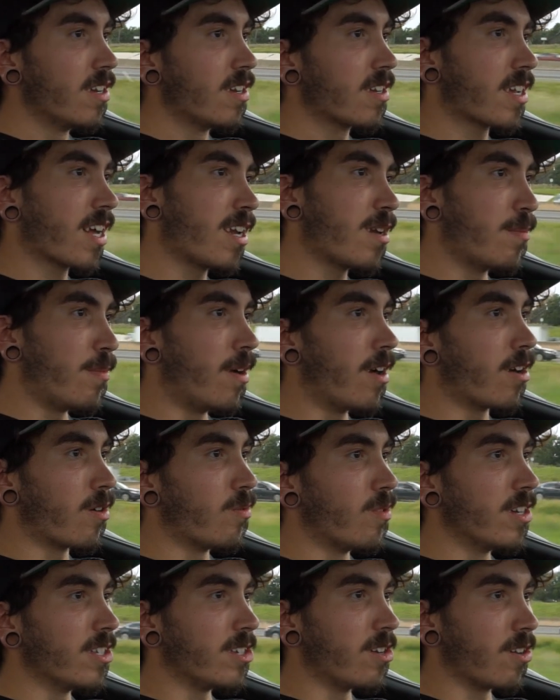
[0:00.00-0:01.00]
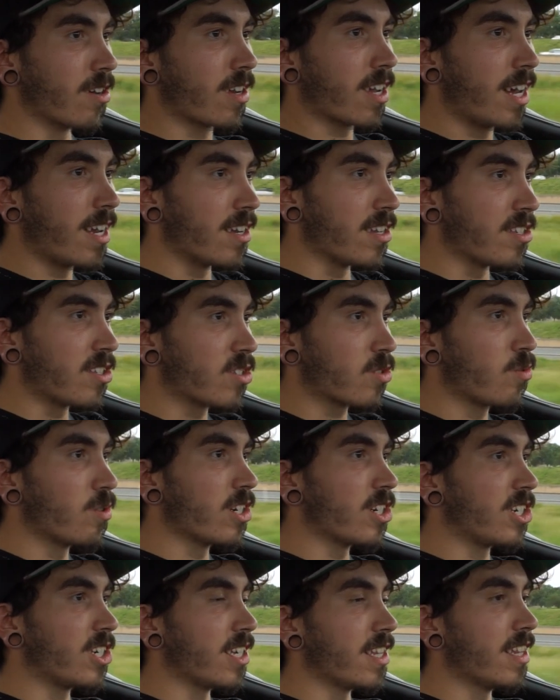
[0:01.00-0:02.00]
kind of modern ones, you're kind of
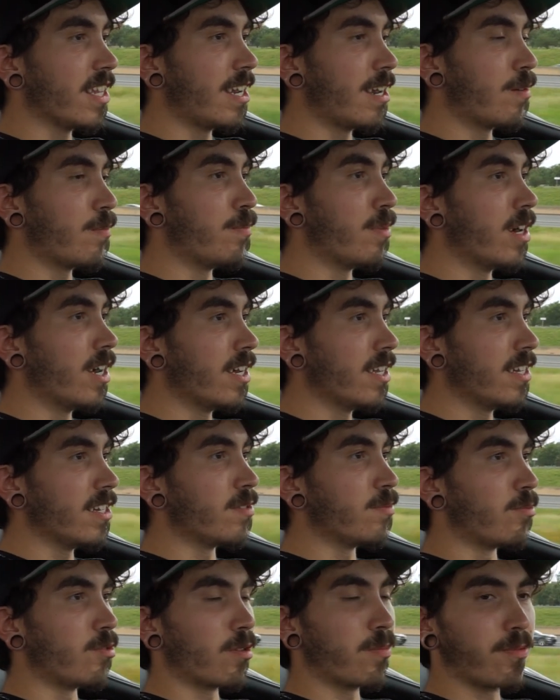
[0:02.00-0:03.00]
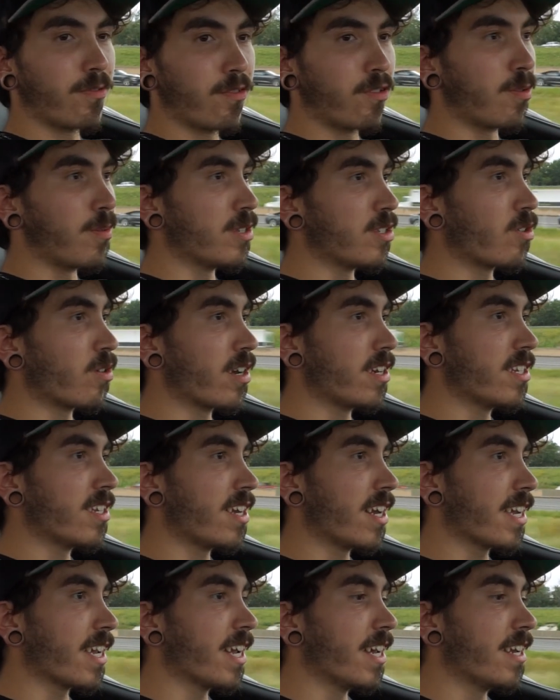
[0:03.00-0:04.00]
squished in there, but it's more performance oriented,
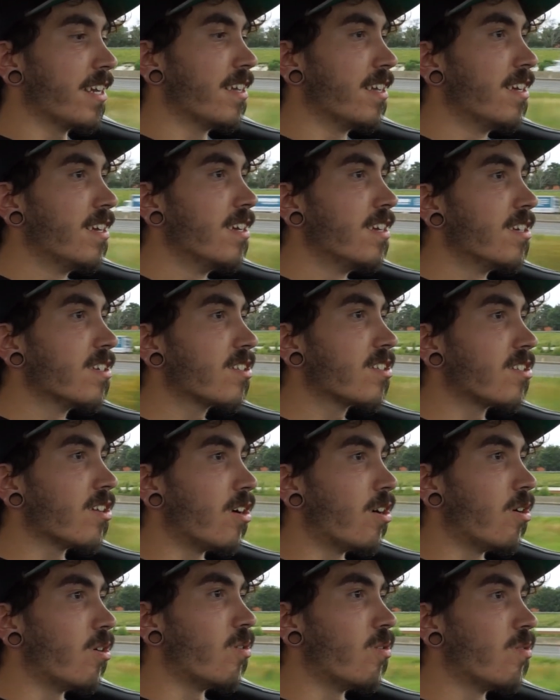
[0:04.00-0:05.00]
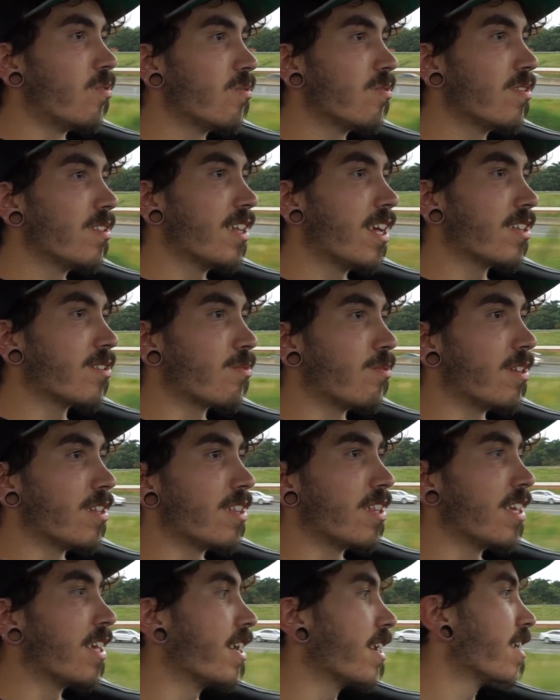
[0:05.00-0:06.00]
I get it. So that's one
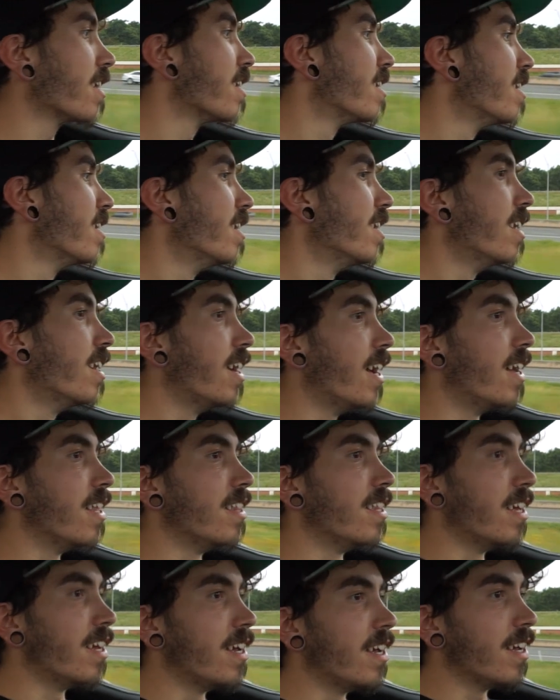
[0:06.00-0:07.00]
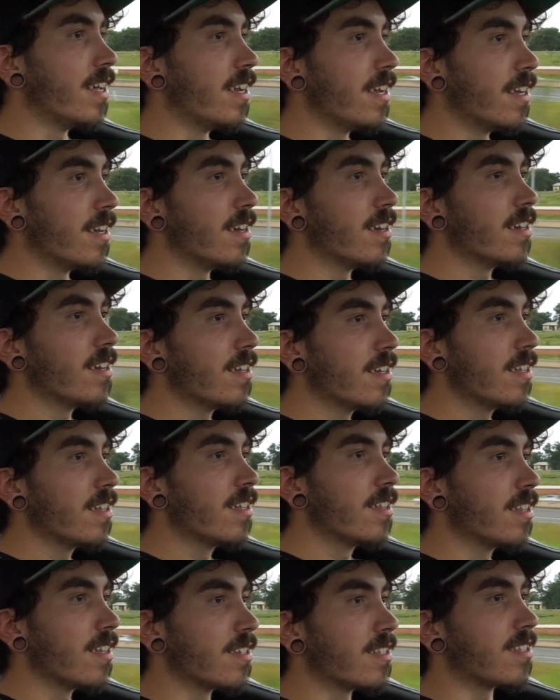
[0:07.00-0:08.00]
thing. And then,
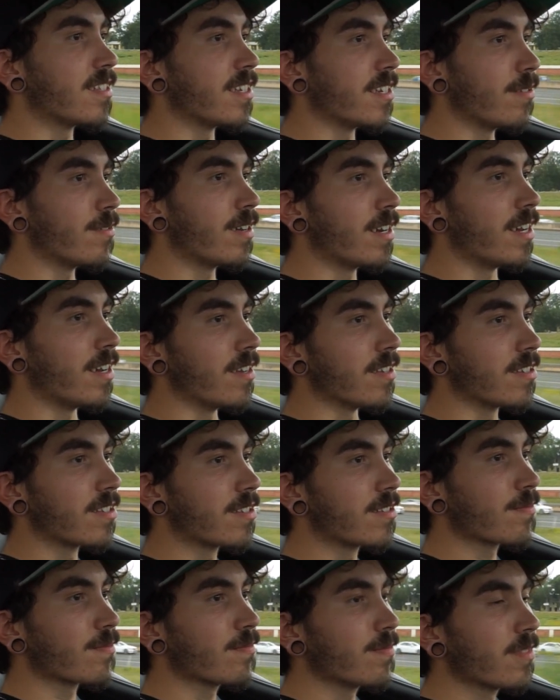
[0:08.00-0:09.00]
let's see, what else?